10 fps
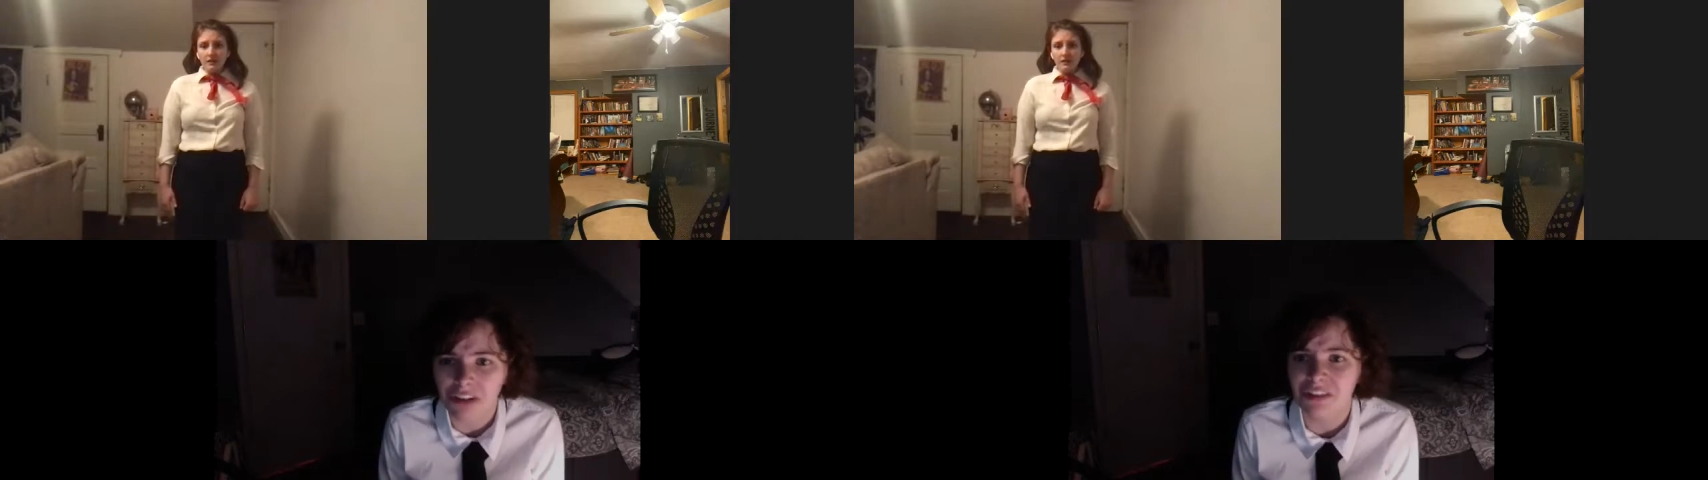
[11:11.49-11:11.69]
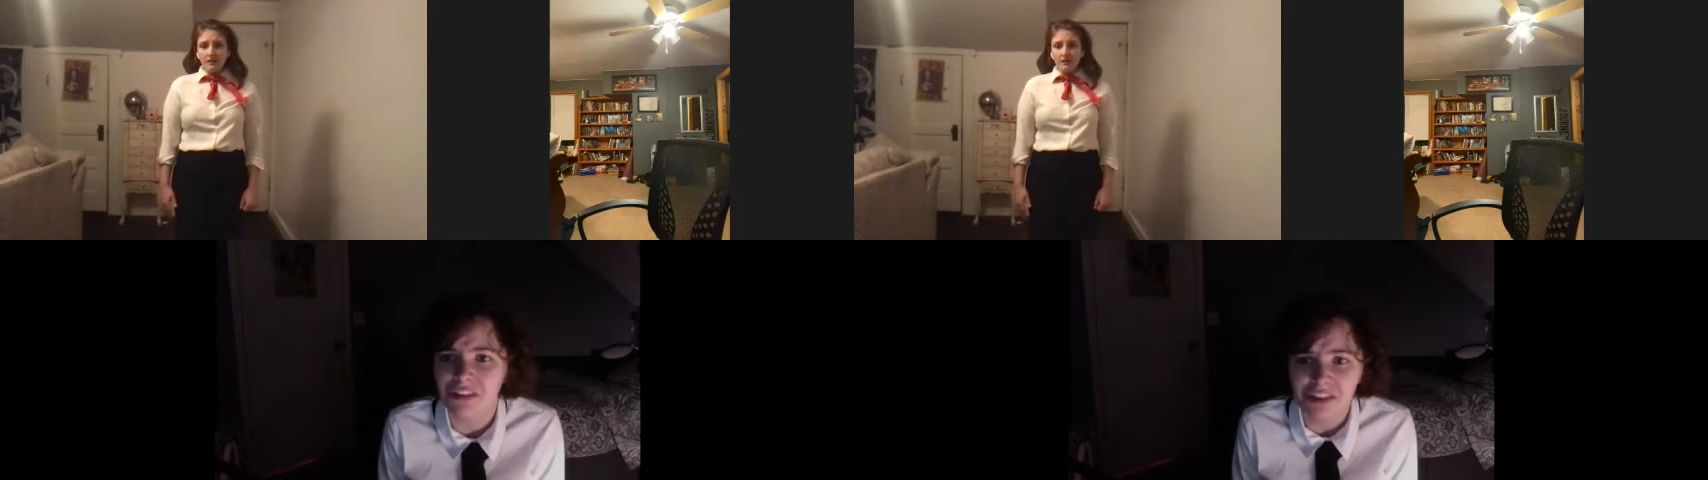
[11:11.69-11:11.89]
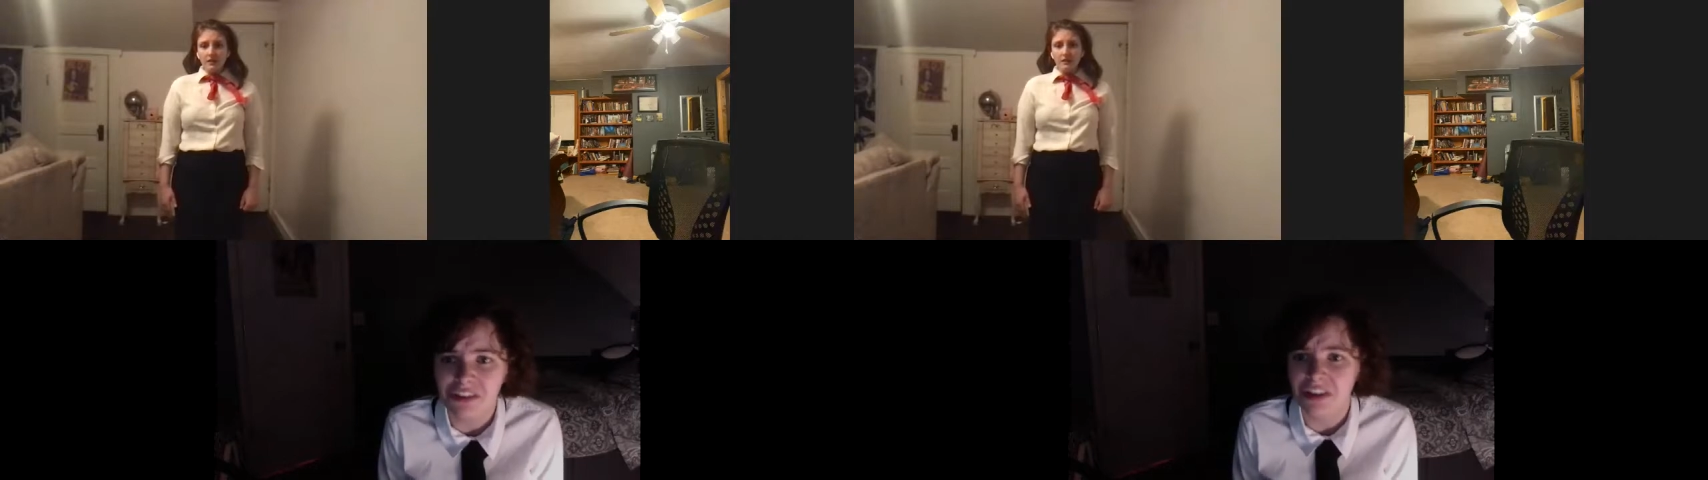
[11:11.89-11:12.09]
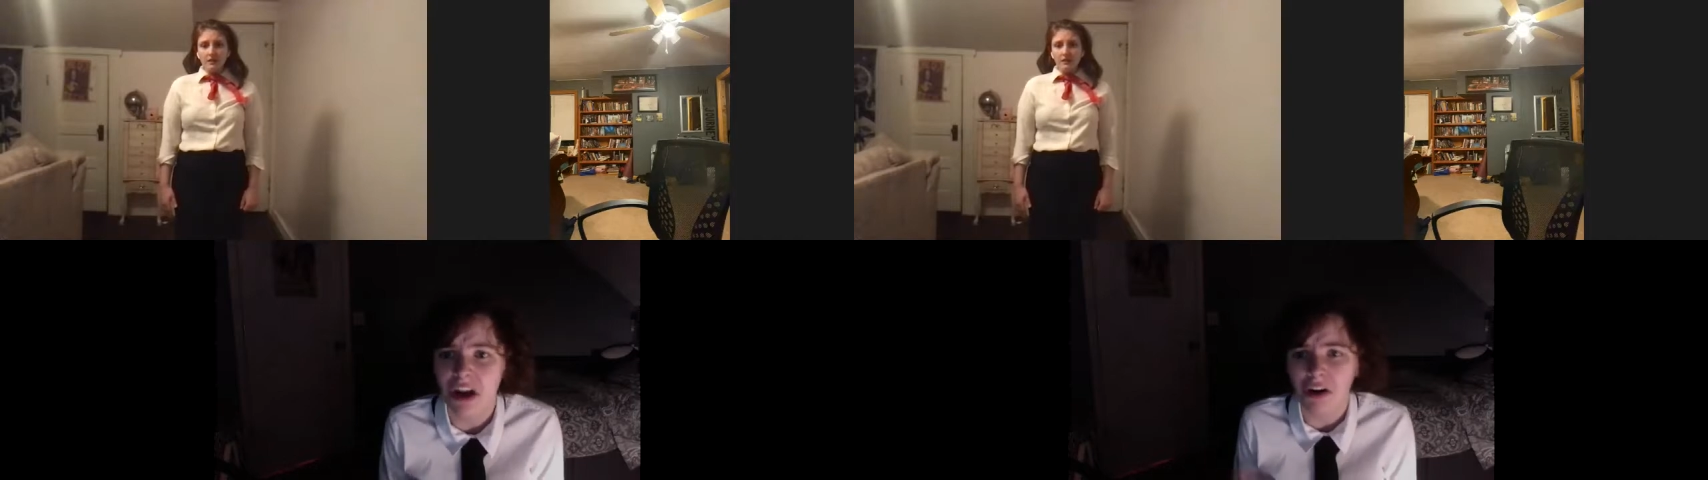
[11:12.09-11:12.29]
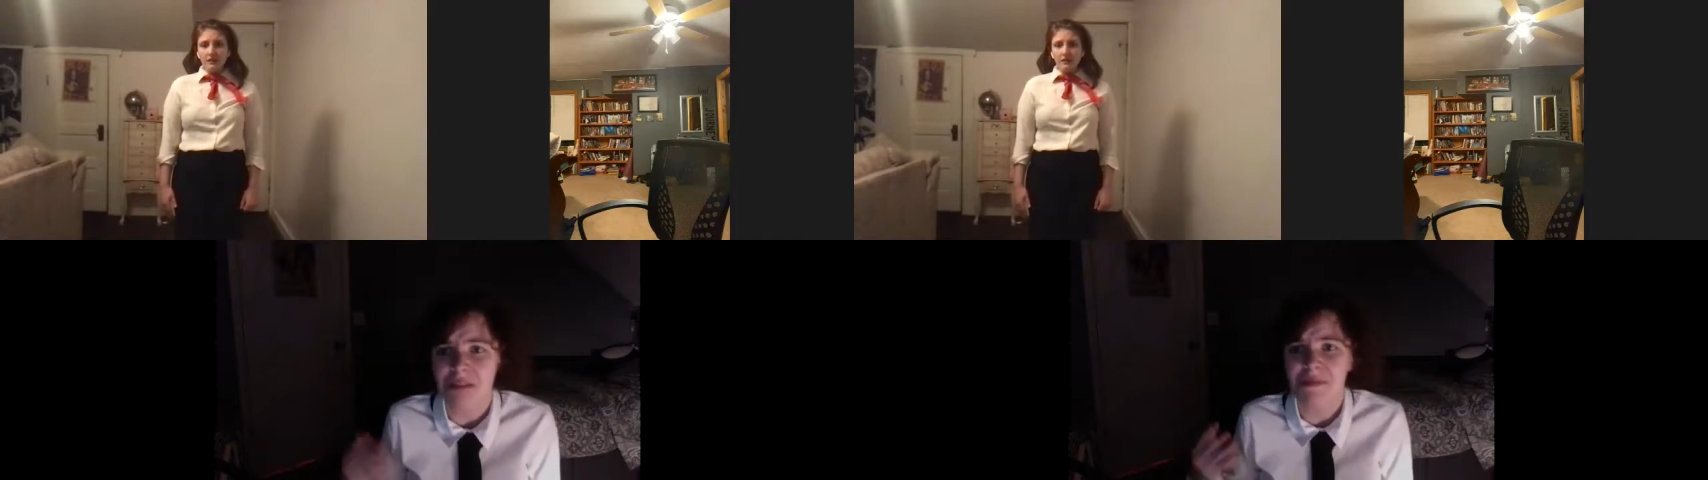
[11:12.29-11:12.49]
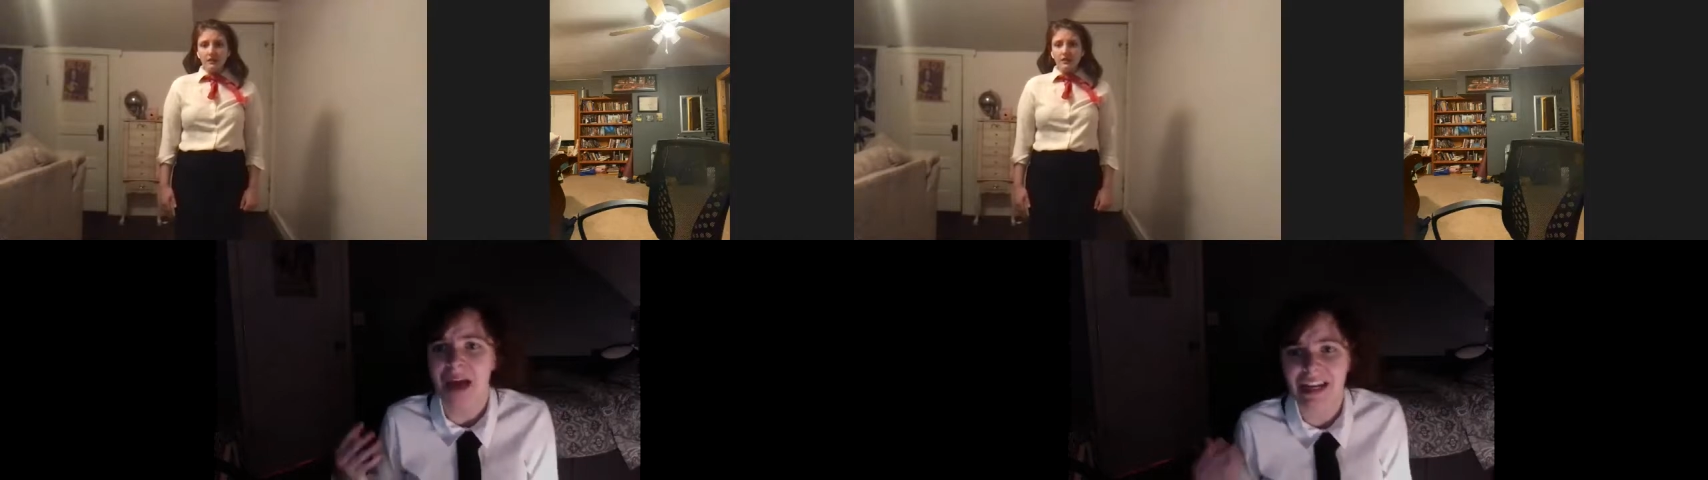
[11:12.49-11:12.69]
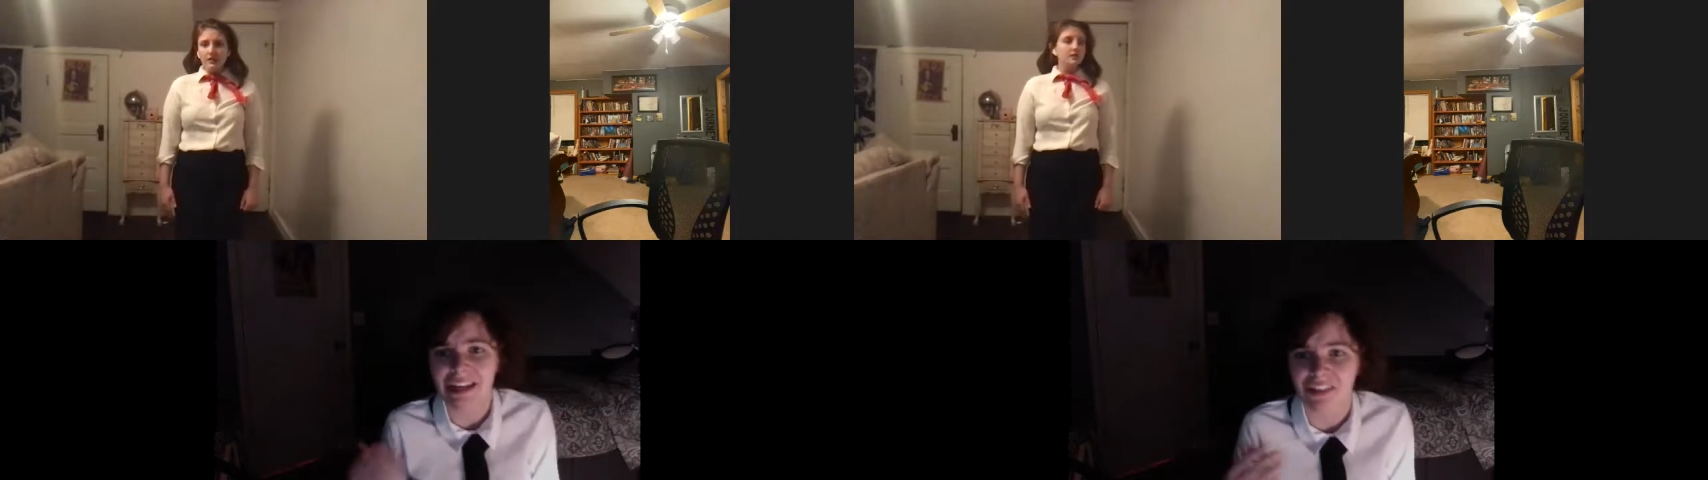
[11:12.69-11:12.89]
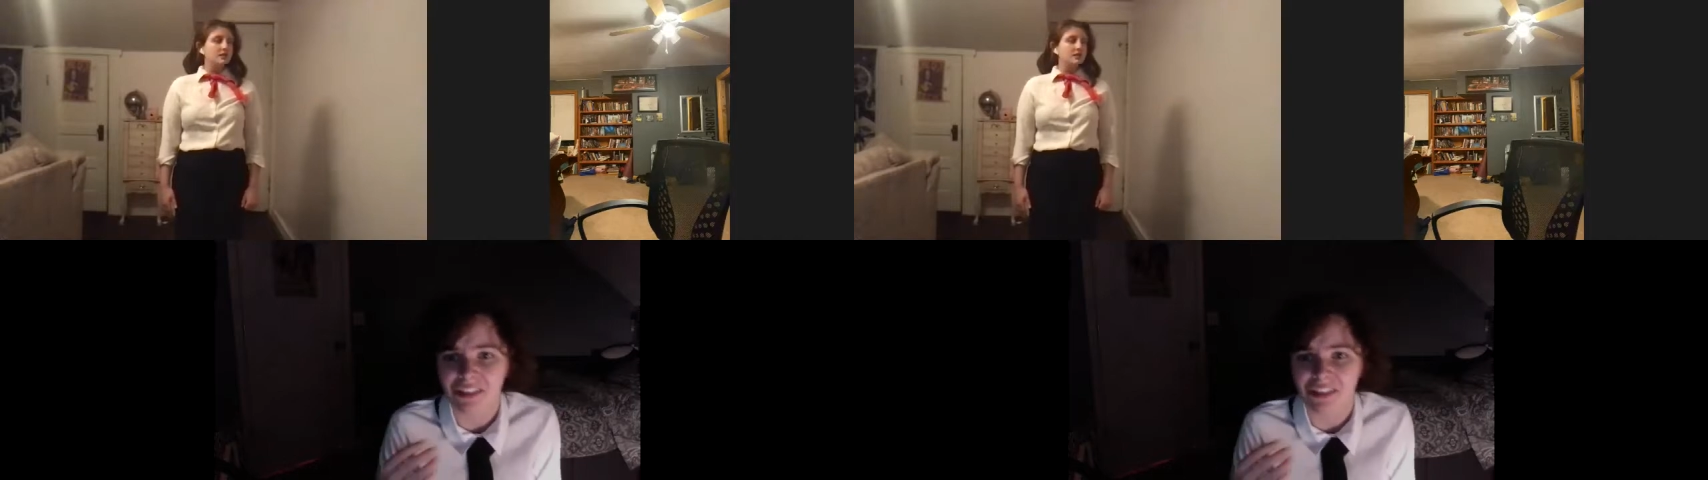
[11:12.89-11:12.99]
staring madness.